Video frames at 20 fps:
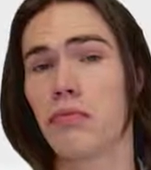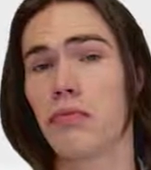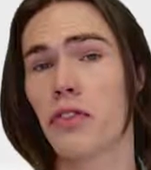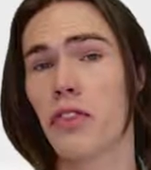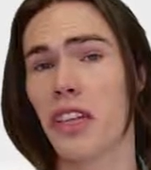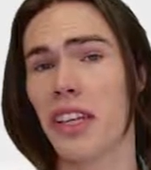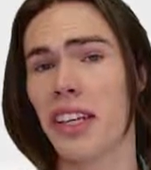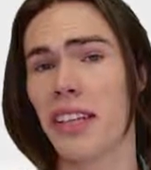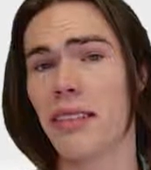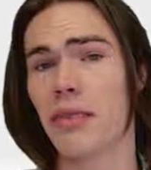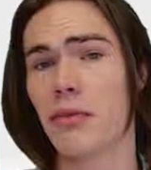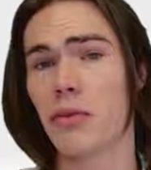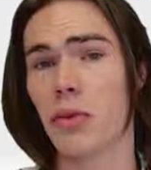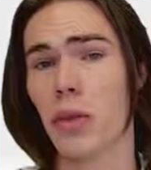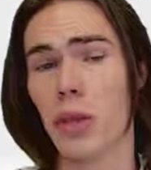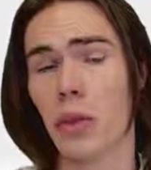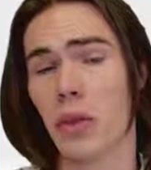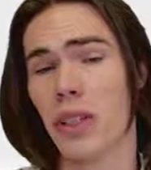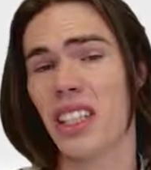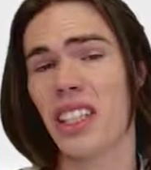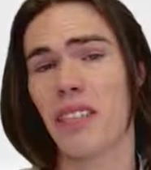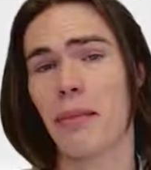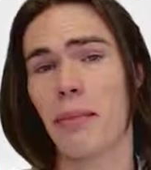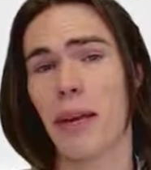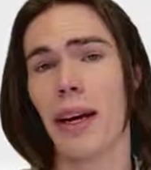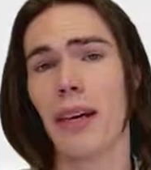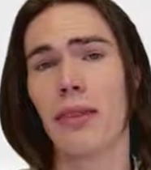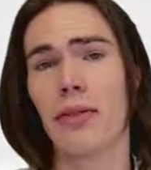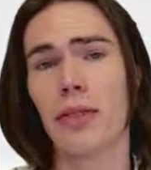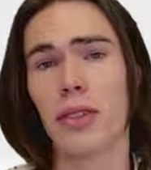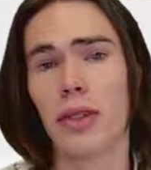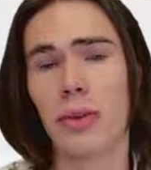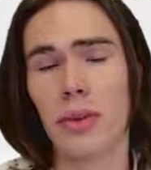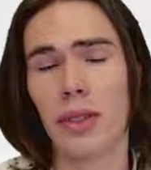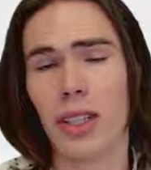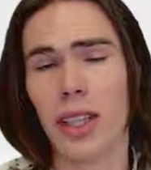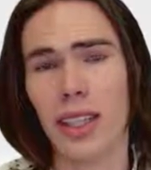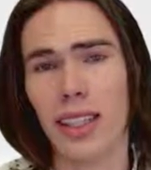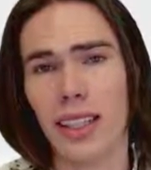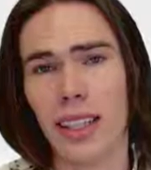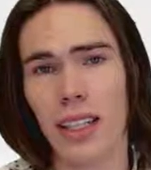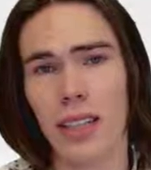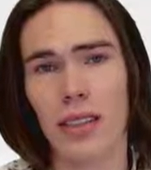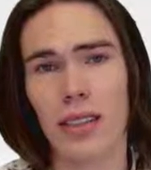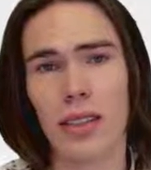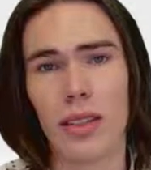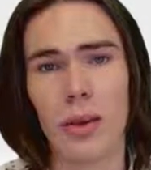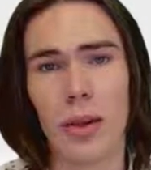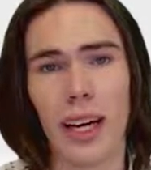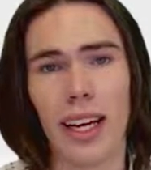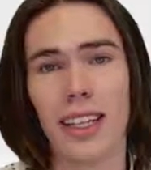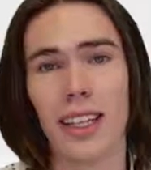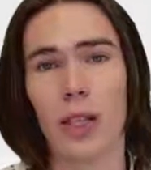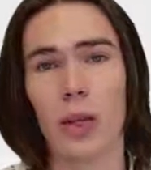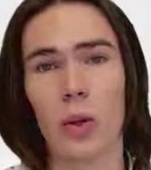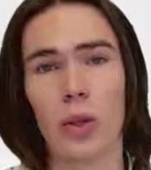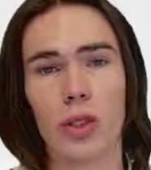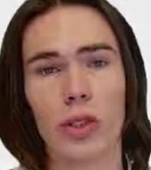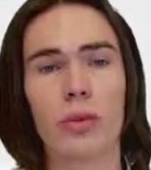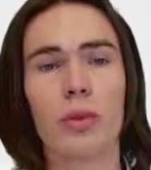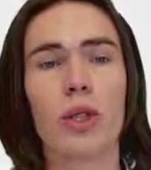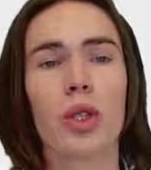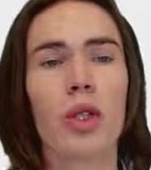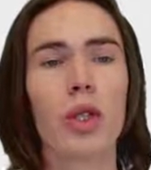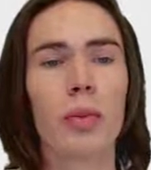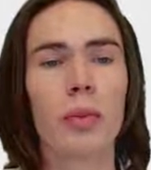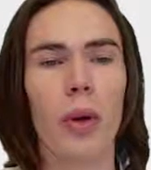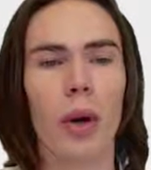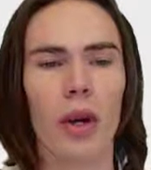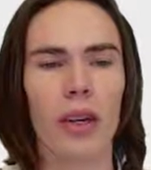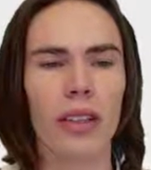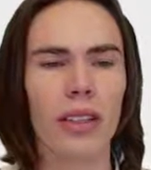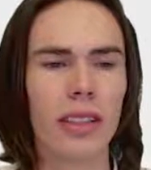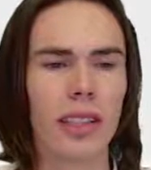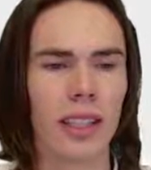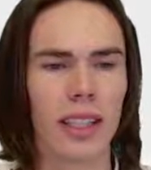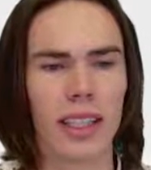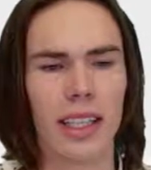free. Well, we didn't pay for it, we got that, had that awesome coupon.